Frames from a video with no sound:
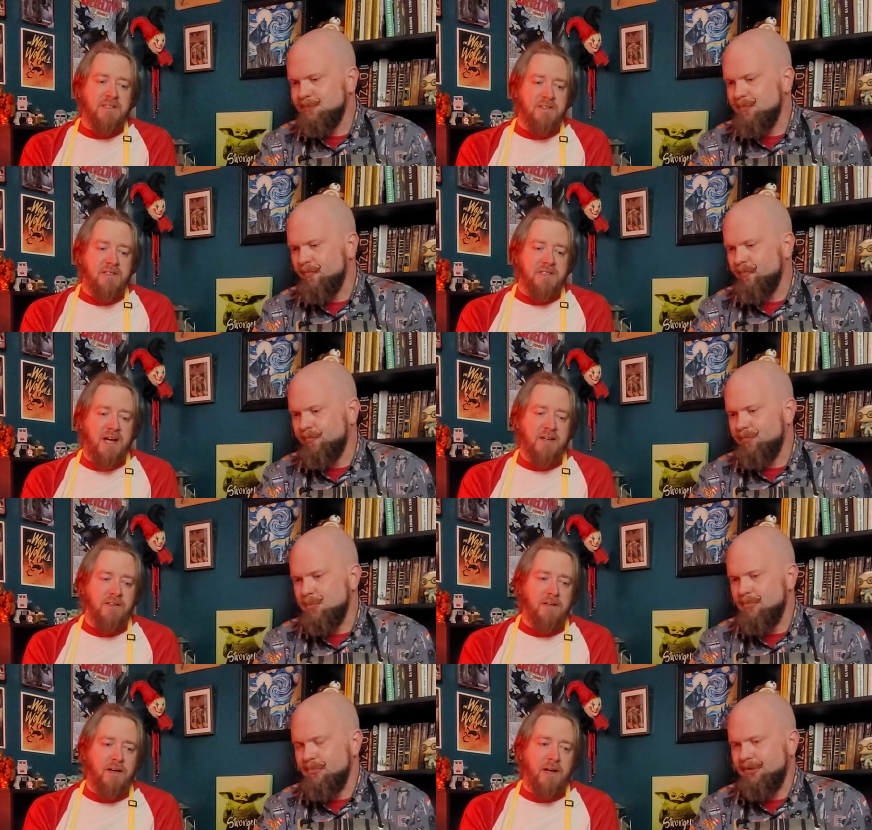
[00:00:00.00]
Speaker 1: this I
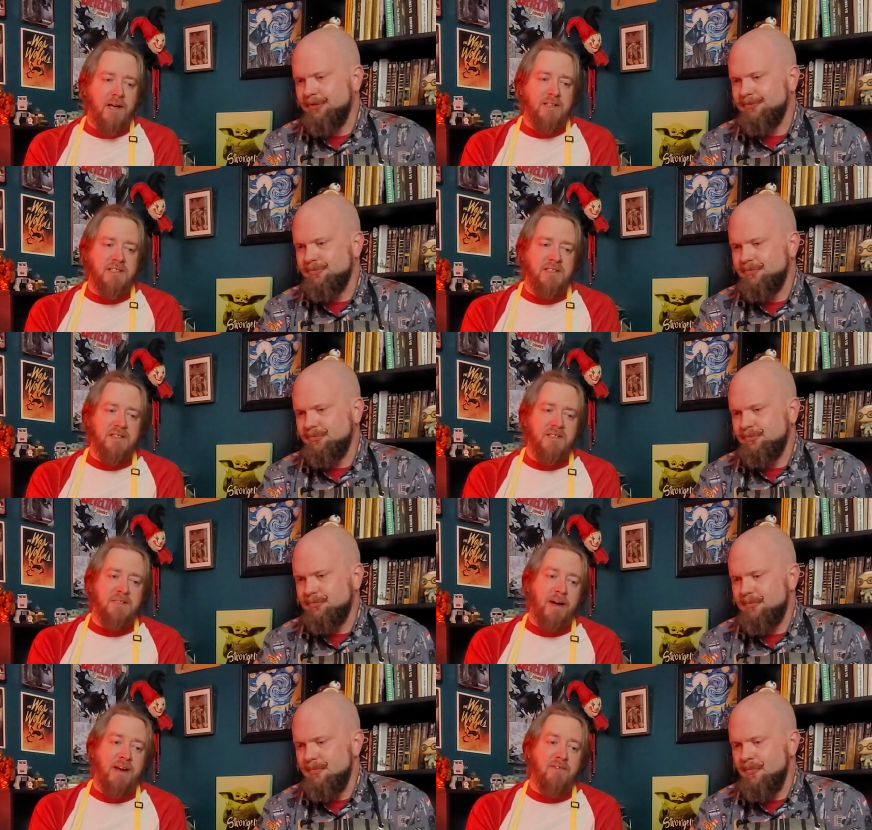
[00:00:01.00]
could I could see this
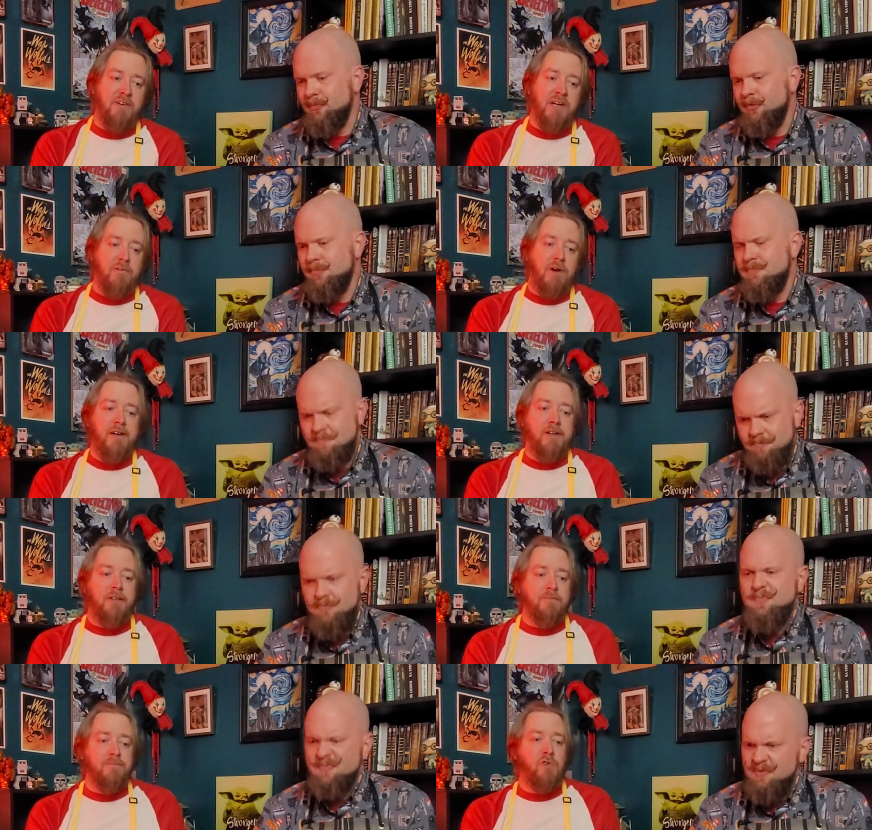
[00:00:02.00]
as my everyday
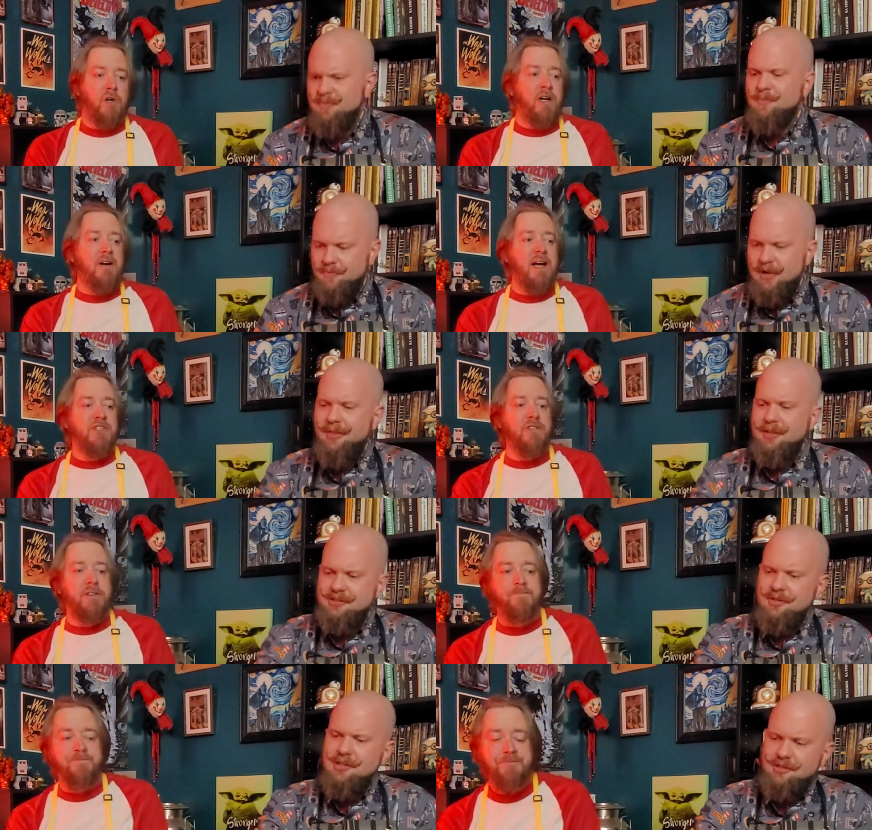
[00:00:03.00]
rider right here.
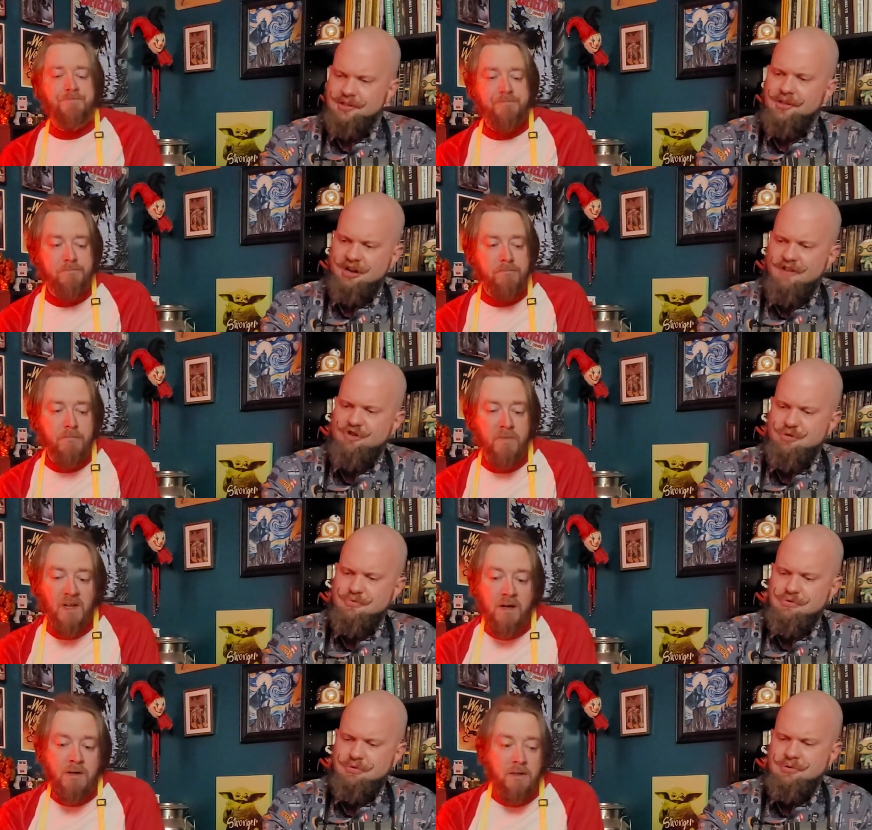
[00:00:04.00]
Actually, yeah,
Speaker 2: this, this is a
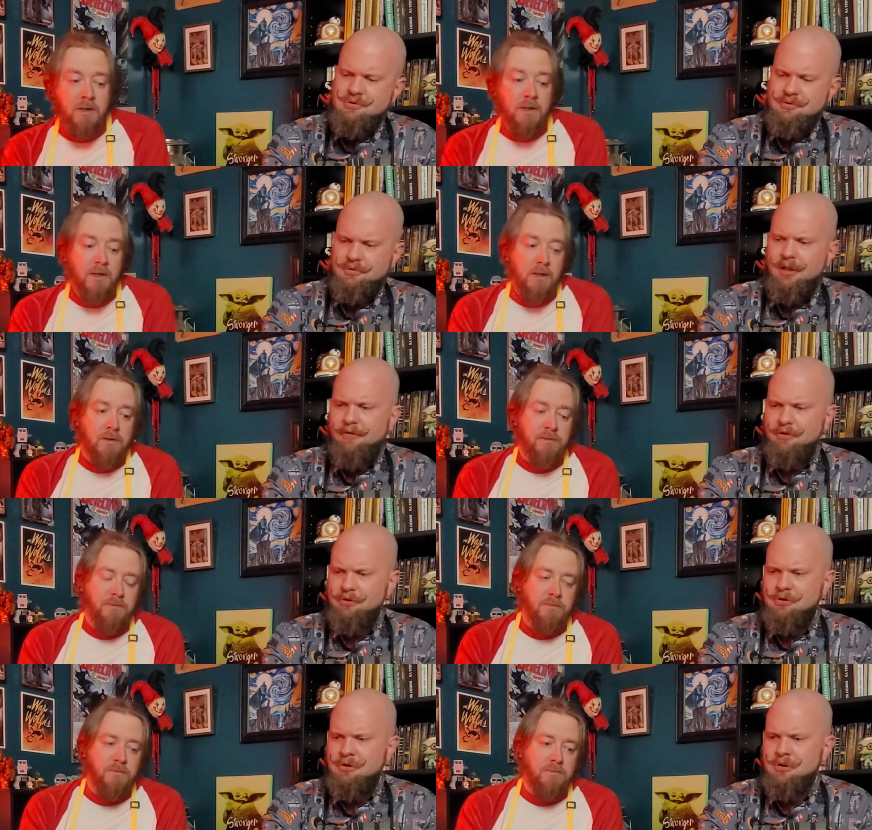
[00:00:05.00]
comfortable
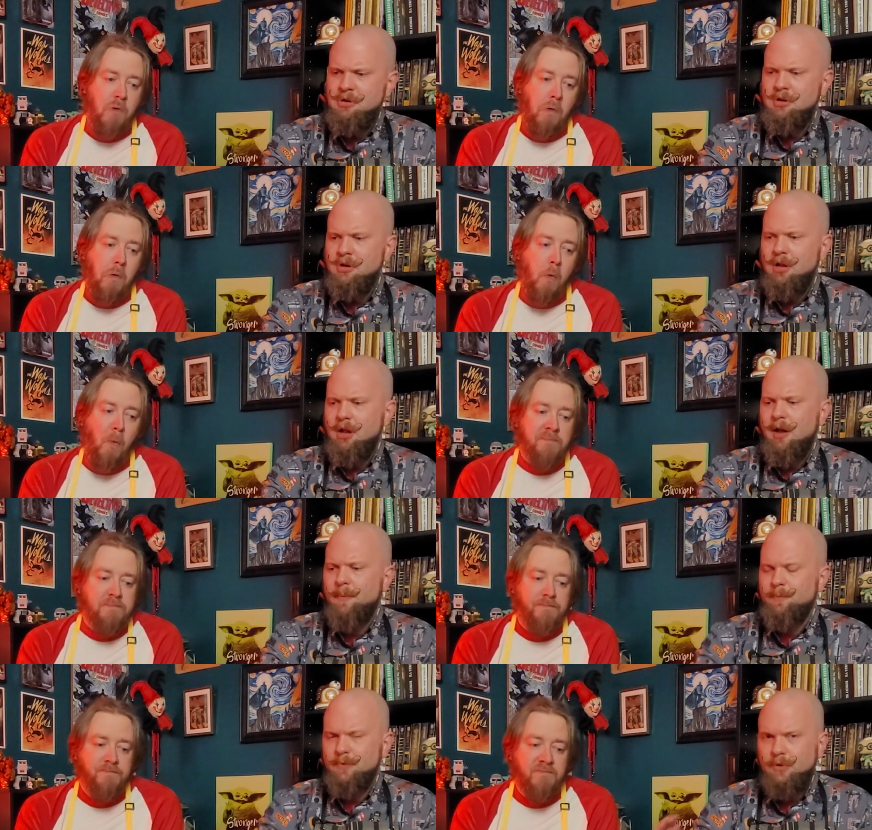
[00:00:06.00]
level
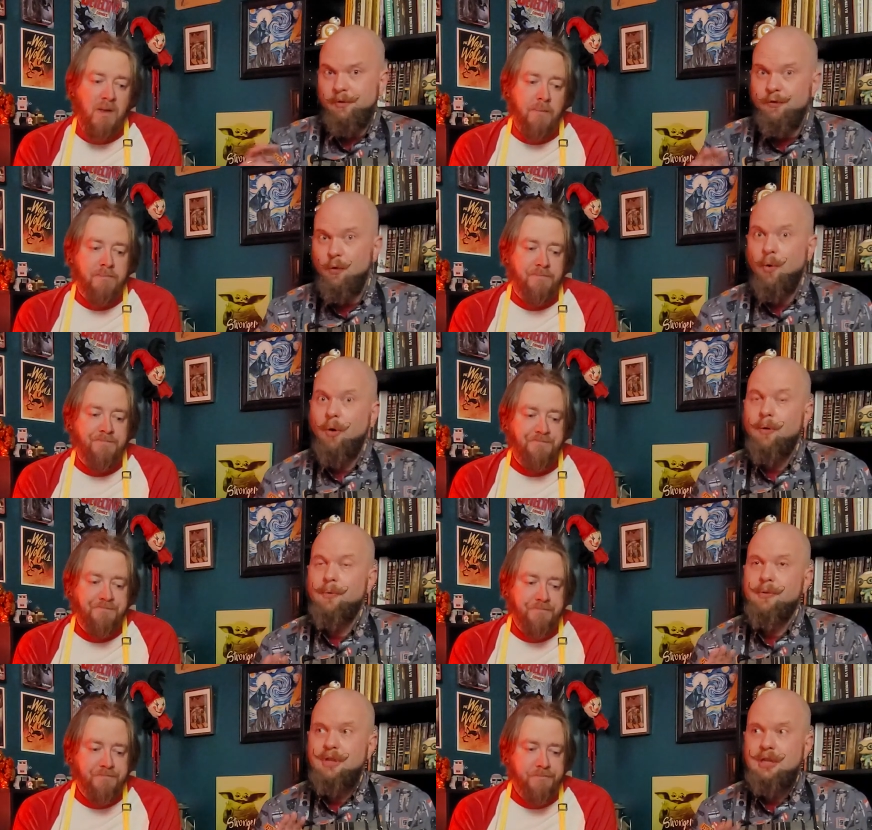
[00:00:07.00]
um,
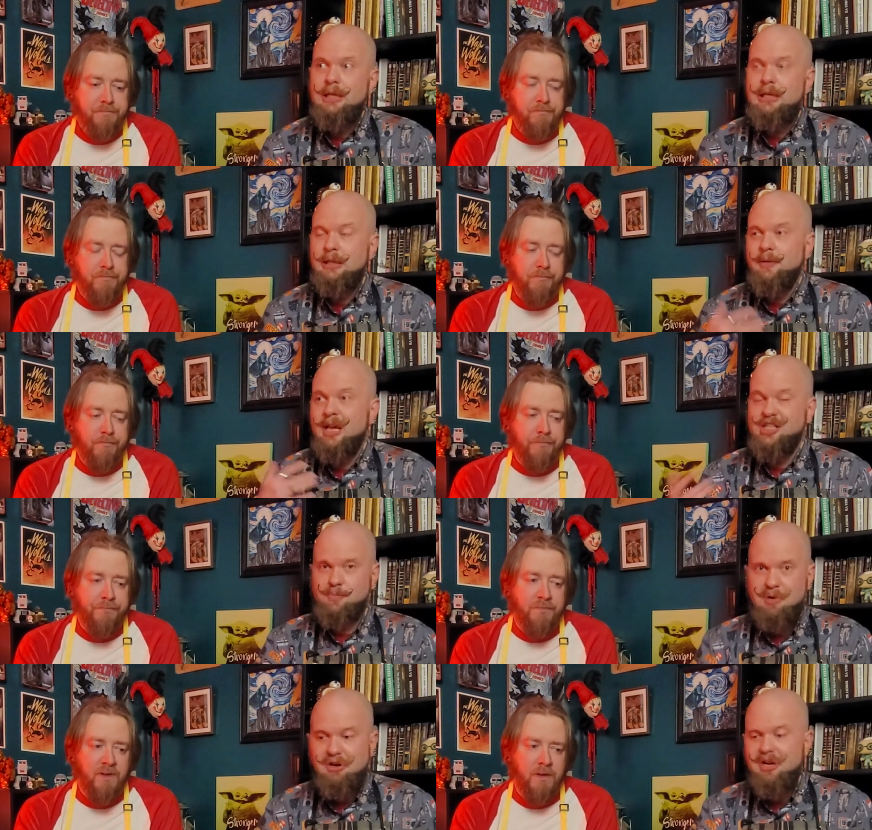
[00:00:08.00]
for the
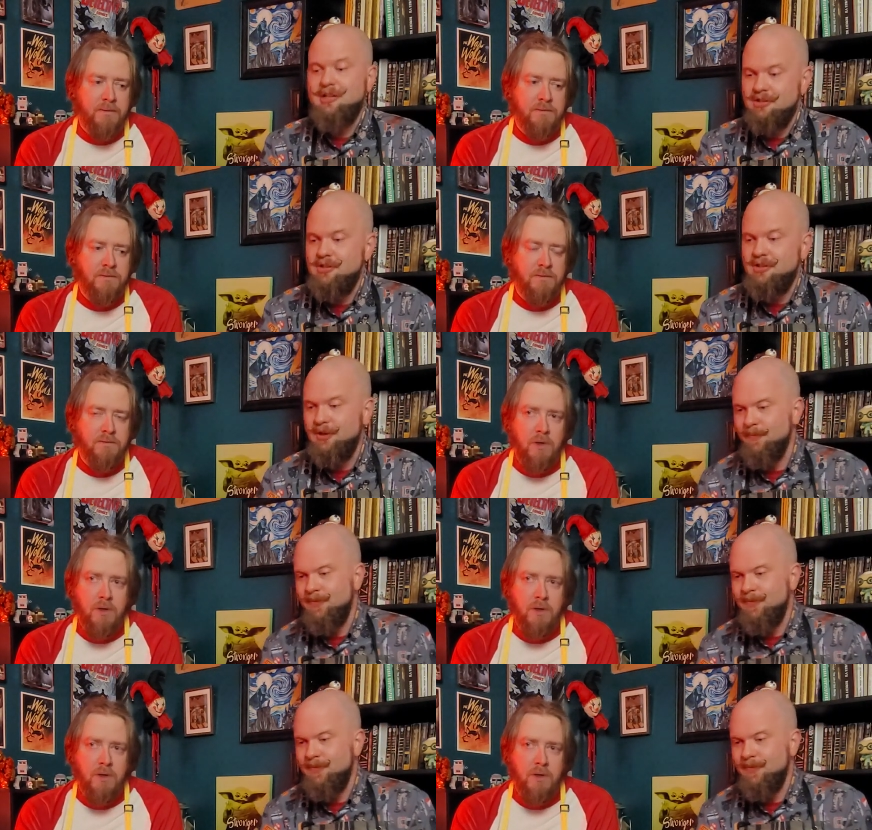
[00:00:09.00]
experienced